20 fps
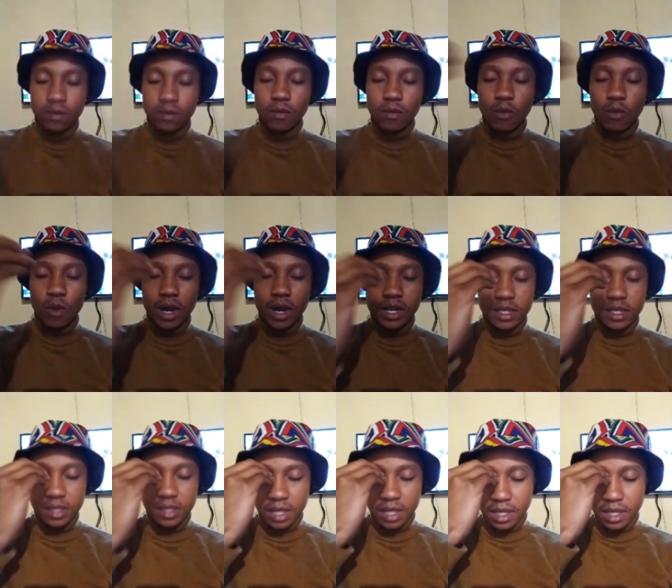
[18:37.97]
what
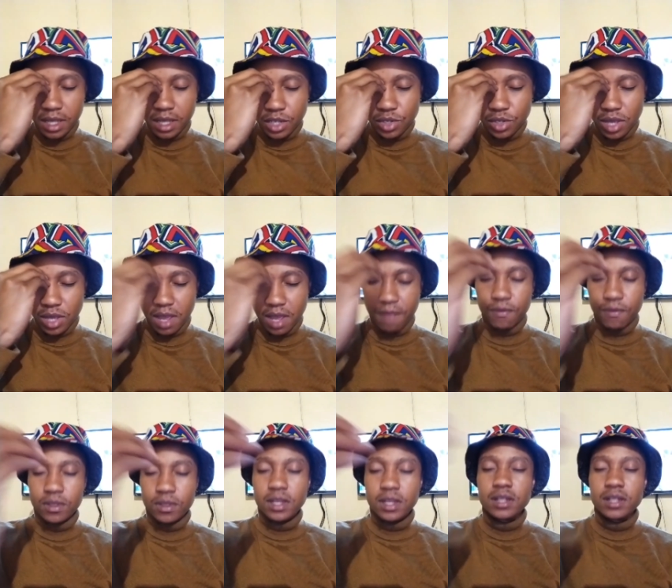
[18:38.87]
is it that you
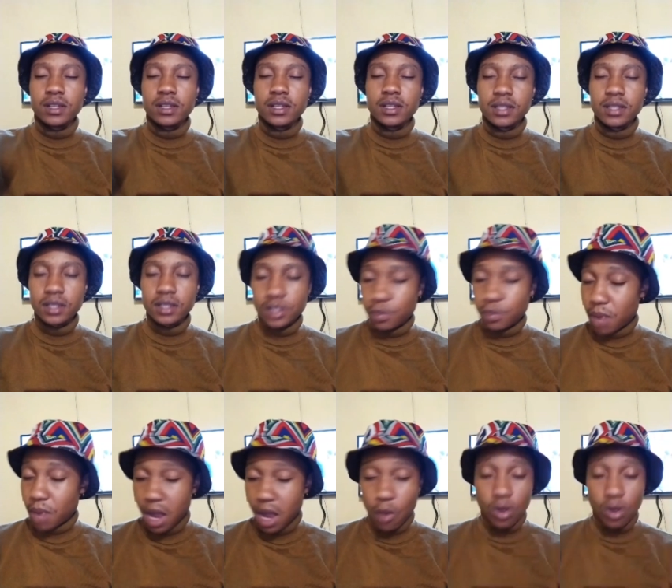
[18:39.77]
have within its
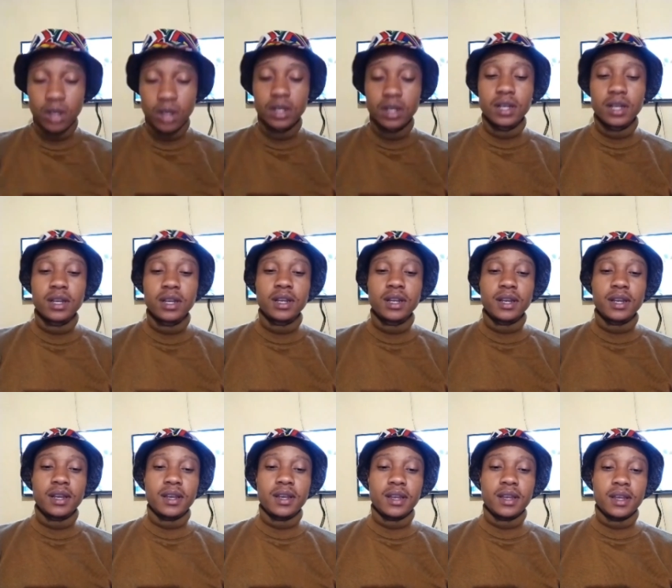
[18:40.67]
power.
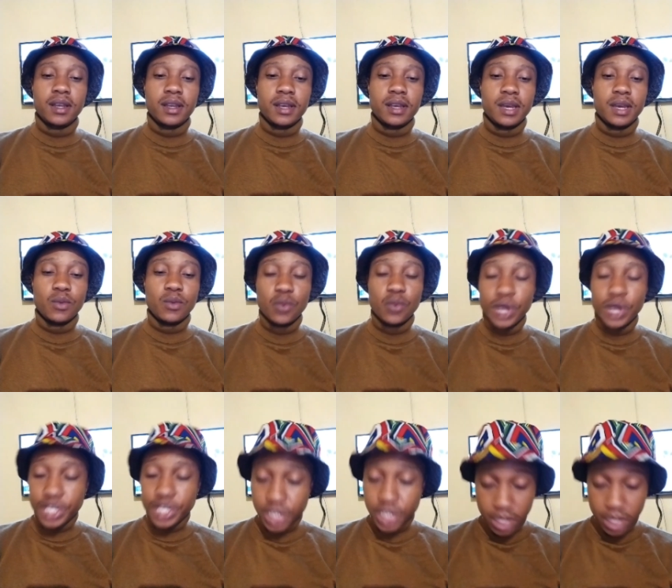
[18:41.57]

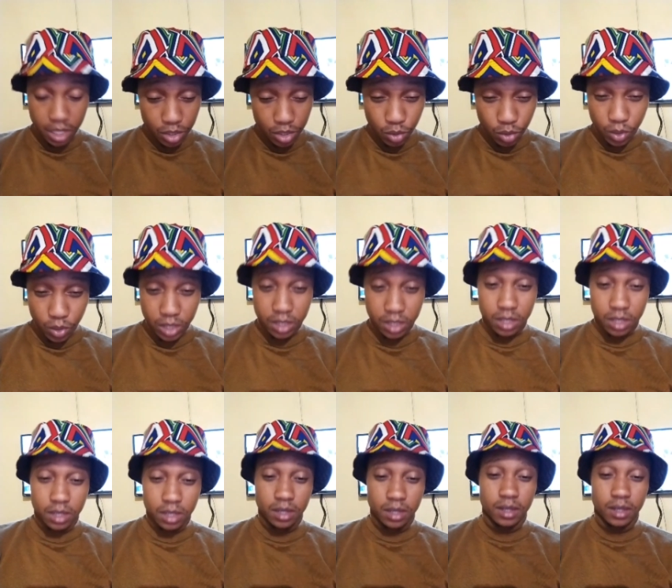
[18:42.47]
Reach into it,